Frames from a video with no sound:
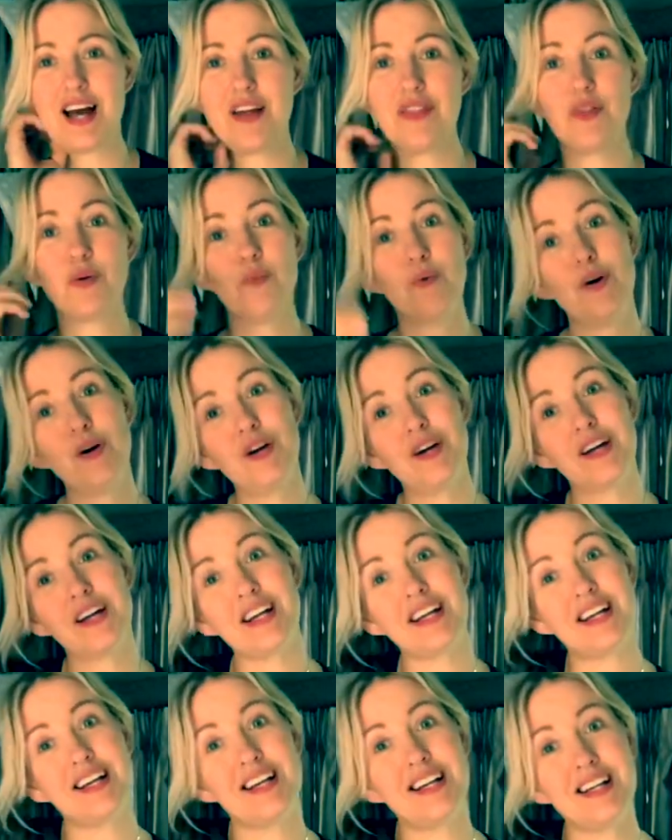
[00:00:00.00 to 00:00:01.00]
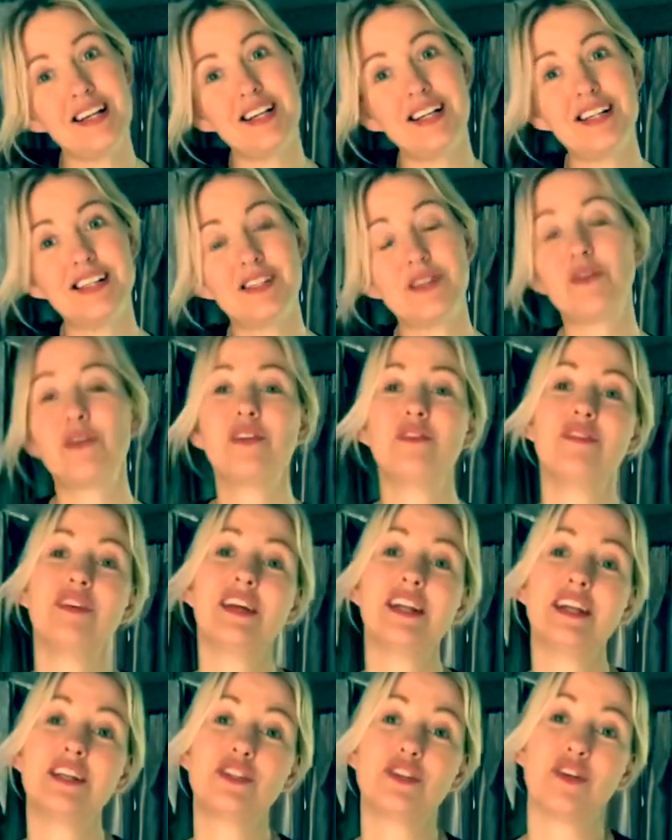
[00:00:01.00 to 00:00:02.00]
and the work is only
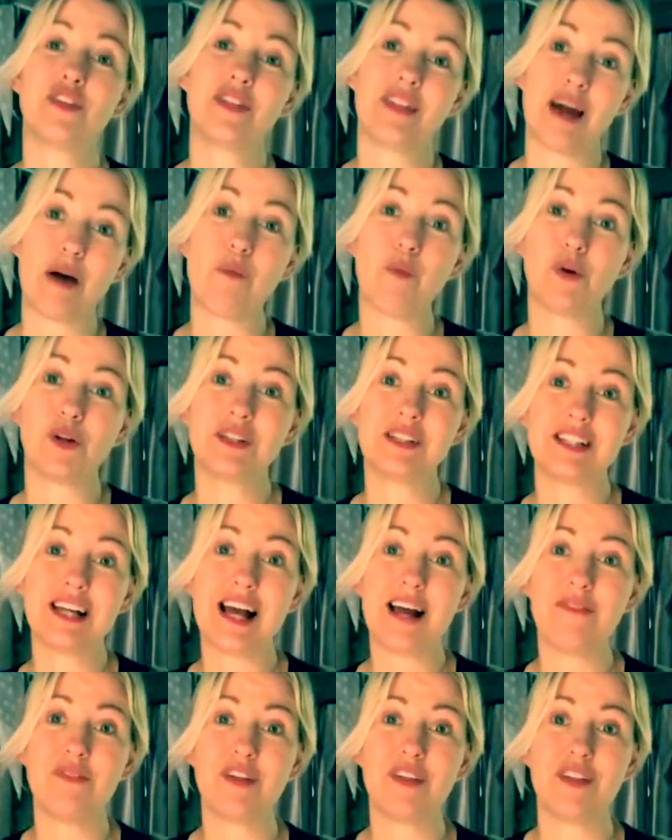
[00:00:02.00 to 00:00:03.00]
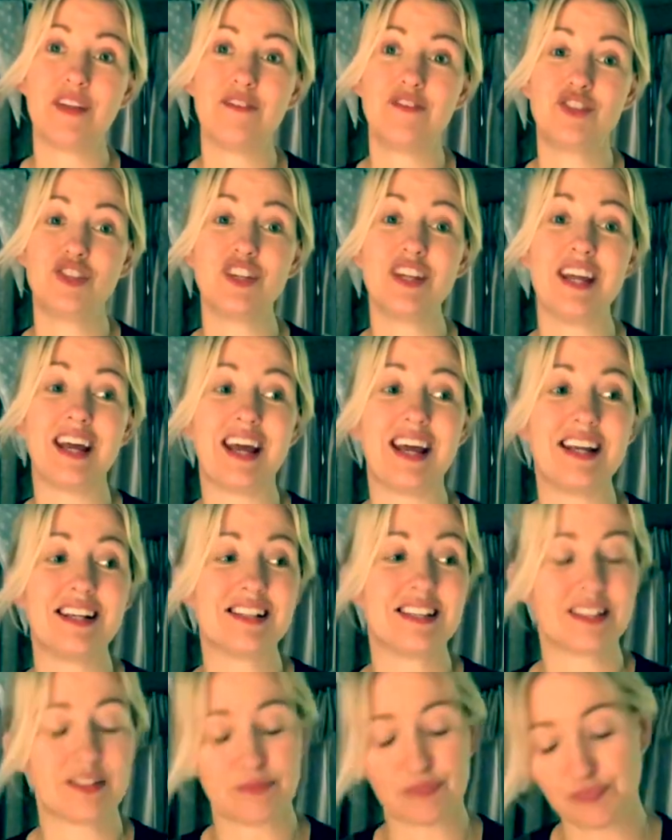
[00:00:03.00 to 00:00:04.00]
really done that one time that they've done
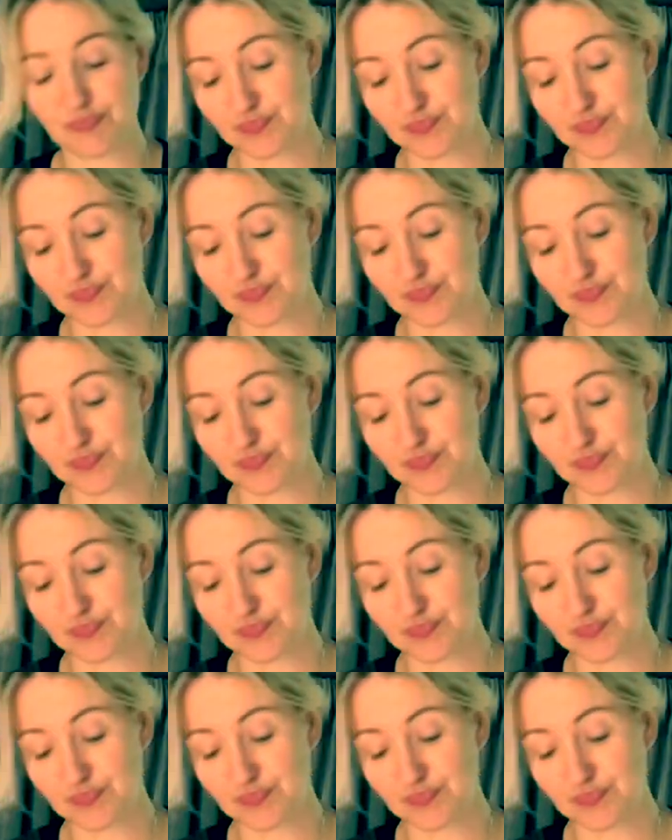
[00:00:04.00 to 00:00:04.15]
it.